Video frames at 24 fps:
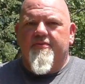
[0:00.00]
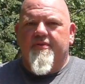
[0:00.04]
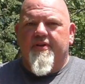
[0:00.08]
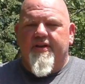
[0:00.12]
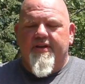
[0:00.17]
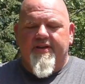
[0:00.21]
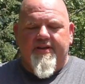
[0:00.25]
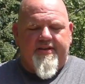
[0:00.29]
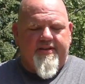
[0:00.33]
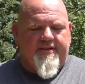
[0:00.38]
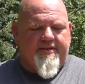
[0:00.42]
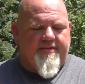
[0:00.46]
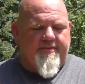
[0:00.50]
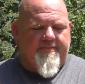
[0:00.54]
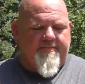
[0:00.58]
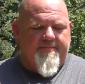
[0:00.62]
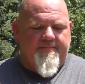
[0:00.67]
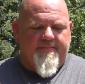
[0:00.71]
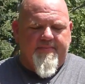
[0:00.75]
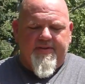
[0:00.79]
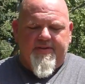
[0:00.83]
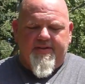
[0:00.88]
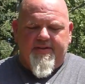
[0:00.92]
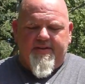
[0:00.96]

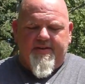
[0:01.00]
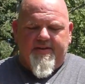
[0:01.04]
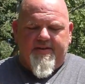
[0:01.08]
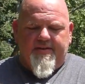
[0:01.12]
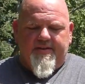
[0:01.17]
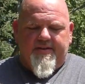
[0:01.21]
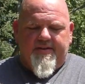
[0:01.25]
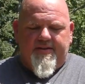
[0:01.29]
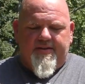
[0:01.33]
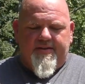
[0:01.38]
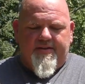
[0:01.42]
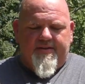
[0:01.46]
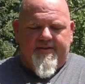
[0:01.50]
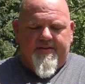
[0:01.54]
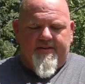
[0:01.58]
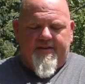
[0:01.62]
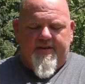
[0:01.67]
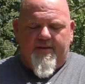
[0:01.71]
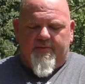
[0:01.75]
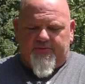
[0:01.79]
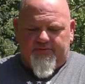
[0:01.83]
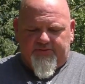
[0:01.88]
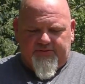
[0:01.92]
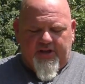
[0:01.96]

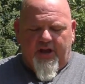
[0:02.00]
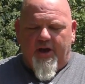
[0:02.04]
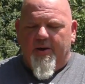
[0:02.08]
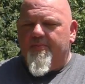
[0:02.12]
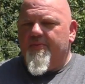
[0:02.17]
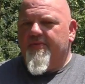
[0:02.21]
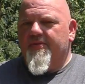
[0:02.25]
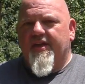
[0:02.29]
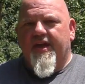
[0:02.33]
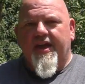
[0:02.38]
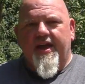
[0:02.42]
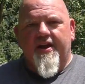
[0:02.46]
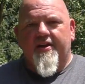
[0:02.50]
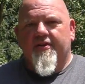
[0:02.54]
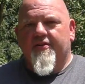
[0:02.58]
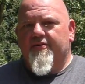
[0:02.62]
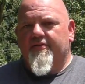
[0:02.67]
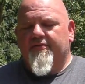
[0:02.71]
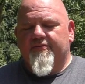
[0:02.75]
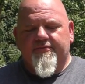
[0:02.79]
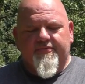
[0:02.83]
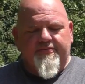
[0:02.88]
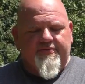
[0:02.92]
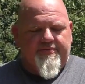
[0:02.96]
It was stopping the
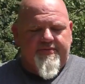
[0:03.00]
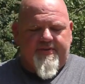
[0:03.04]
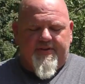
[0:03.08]
arrows.